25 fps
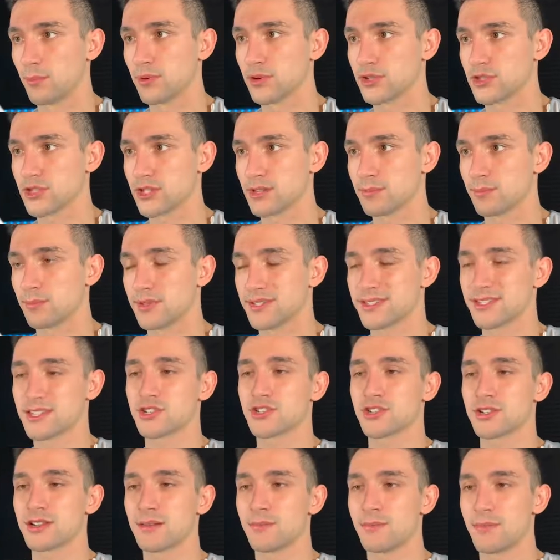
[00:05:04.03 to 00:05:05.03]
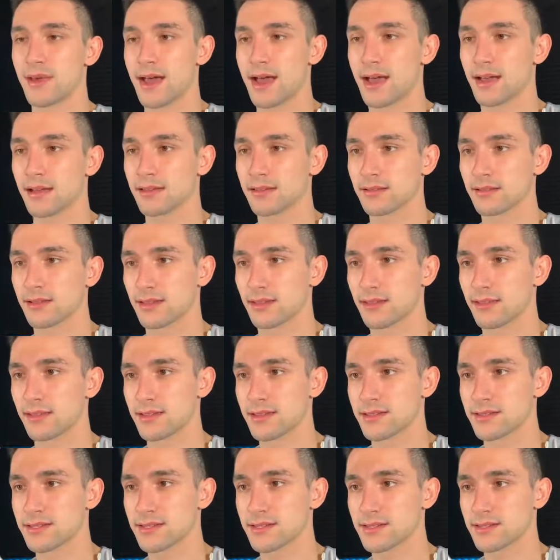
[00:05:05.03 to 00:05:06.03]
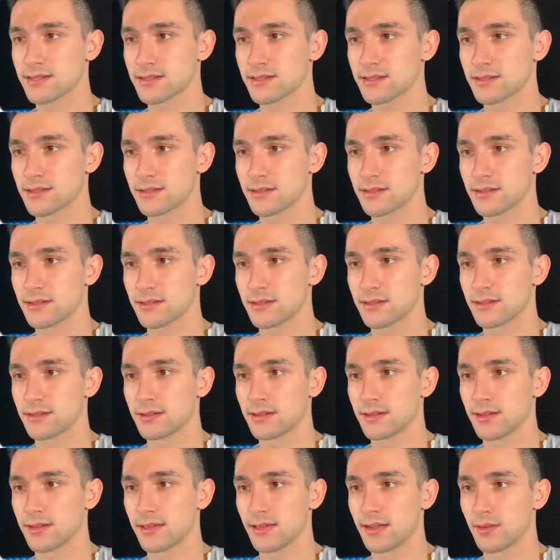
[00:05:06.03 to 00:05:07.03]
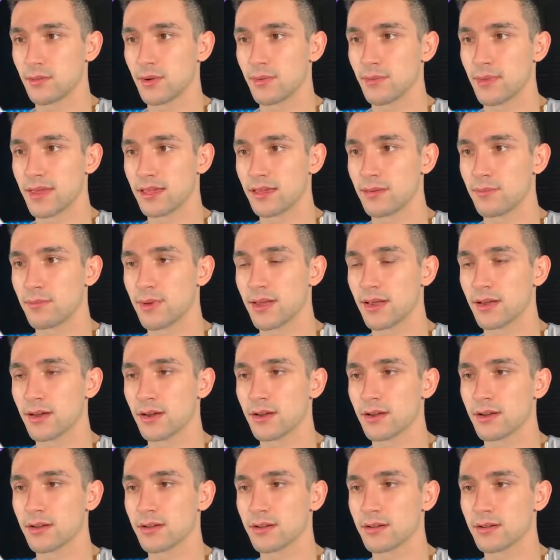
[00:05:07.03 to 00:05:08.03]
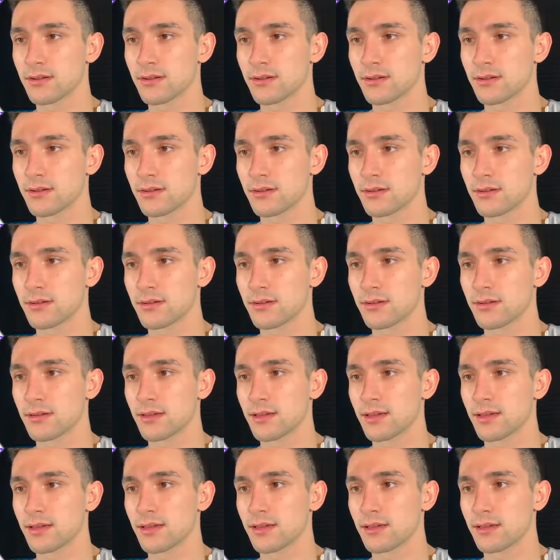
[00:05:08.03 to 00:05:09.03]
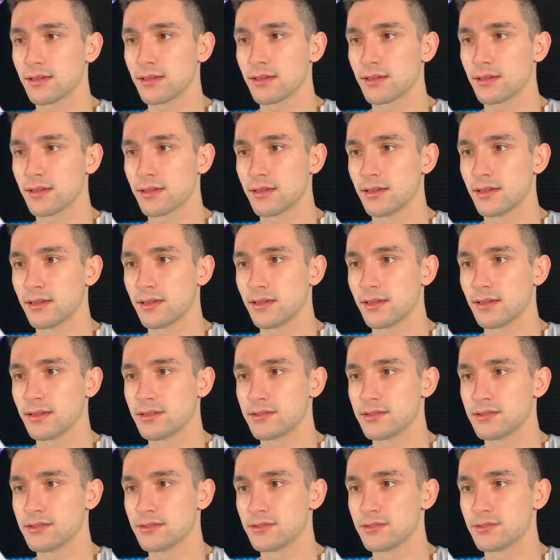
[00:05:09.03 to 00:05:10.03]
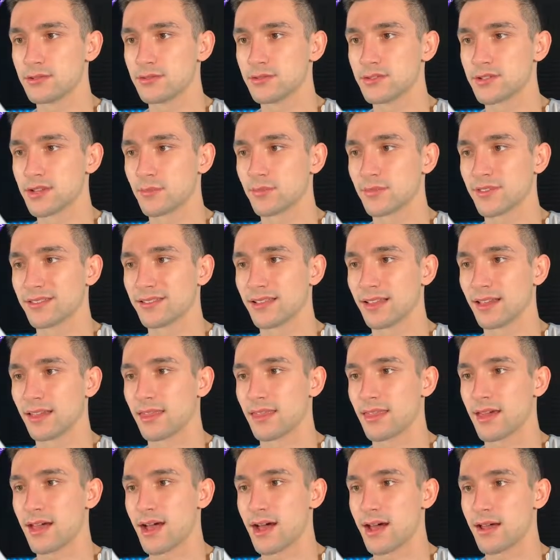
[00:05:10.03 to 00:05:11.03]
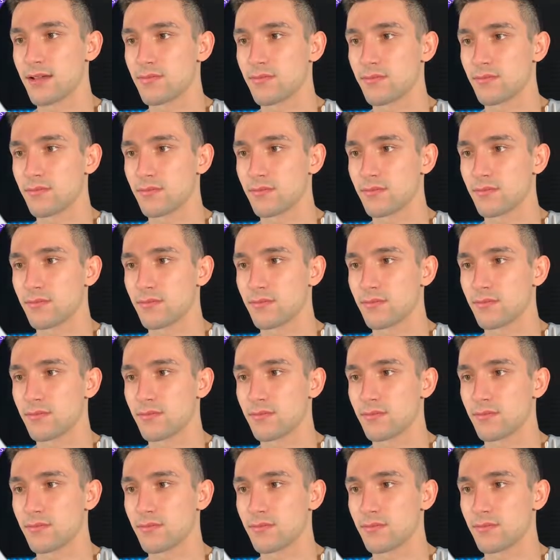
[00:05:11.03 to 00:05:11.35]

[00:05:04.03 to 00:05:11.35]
to position it back like this, and then I'm going to make it bigger and do something like that.